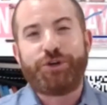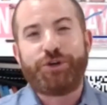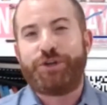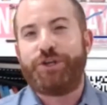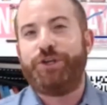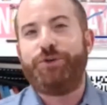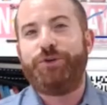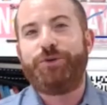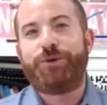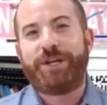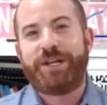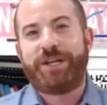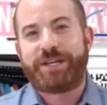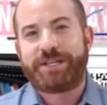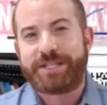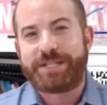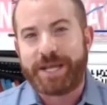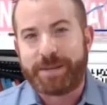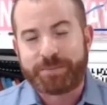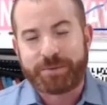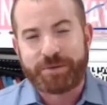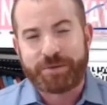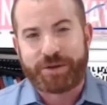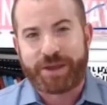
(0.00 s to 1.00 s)
that you can
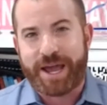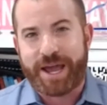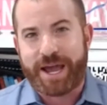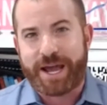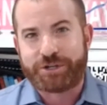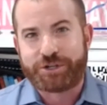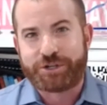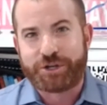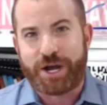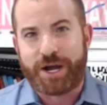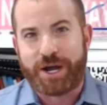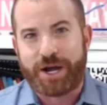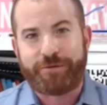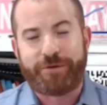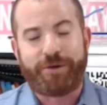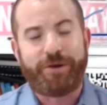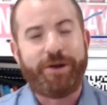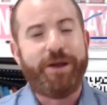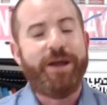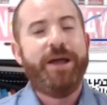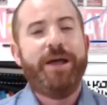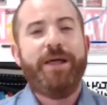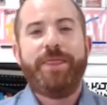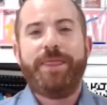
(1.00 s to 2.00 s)
accept a cash offer,